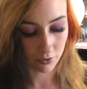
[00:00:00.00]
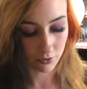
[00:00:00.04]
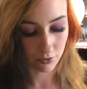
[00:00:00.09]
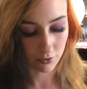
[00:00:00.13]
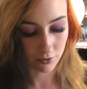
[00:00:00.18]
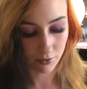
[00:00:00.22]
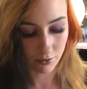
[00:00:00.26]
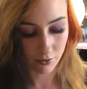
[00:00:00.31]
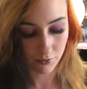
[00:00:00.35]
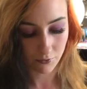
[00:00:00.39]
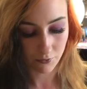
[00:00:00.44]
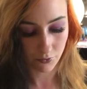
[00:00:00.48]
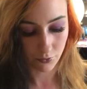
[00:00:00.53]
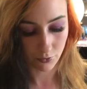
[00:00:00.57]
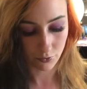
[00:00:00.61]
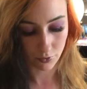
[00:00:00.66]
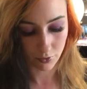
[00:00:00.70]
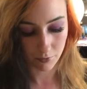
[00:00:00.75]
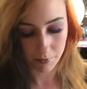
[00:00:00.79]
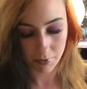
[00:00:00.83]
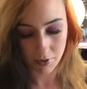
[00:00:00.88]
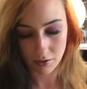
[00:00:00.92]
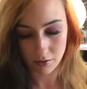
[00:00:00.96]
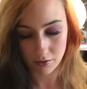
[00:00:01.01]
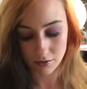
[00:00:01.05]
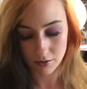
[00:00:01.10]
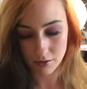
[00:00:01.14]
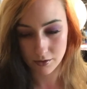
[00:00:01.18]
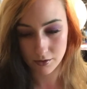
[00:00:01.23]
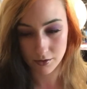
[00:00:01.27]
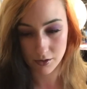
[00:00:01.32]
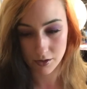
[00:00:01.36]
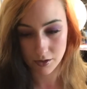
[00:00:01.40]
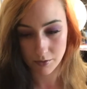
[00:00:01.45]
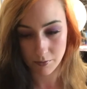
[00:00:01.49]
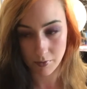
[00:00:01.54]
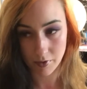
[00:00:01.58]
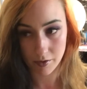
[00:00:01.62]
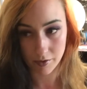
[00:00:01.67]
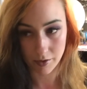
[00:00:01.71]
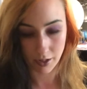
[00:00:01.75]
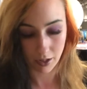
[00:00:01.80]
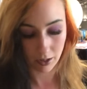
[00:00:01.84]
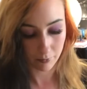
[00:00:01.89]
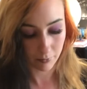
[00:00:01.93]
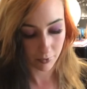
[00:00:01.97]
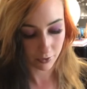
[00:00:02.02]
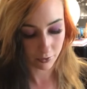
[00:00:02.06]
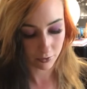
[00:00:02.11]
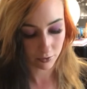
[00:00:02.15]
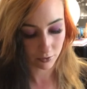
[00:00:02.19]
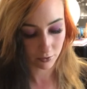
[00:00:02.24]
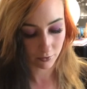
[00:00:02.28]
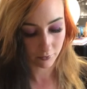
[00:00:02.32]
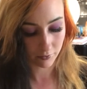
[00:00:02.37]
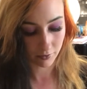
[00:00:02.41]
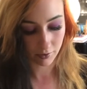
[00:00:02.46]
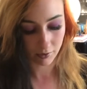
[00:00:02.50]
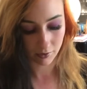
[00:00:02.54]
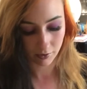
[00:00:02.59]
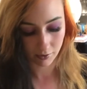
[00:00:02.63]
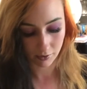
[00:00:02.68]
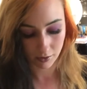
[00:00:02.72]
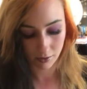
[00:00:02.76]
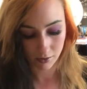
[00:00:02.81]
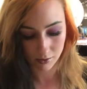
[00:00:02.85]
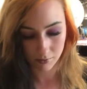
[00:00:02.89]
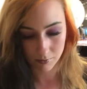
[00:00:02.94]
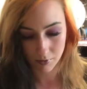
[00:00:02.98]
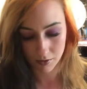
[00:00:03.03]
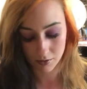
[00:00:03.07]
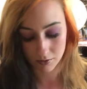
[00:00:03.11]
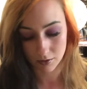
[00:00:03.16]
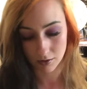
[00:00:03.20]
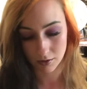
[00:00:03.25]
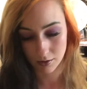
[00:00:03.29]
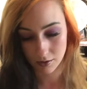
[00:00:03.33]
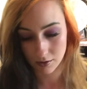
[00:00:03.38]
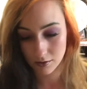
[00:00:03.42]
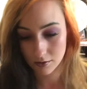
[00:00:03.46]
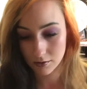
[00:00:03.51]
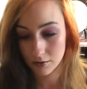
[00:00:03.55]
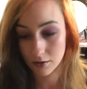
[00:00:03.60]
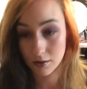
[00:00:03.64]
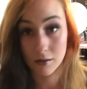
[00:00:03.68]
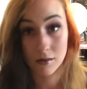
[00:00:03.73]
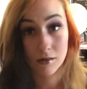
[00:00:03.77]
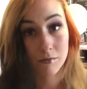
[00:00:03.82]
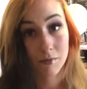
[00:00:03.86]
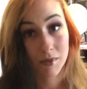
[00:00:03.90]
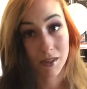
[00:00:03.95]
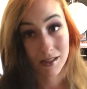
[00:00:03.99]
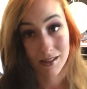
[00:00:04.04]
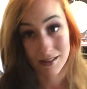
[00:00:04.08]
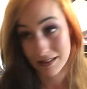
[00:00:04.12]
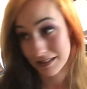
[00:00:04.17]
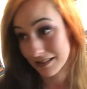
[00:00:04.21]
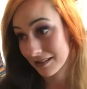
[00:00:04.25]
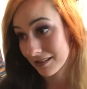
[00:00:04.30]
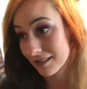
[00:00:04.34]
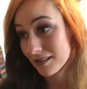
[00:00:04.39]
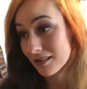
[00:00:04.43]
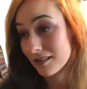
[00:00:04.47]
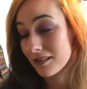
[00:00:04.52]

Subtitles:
It's funeral parlour. It doesn't smell that much of it. Like that smells the least. That's my least.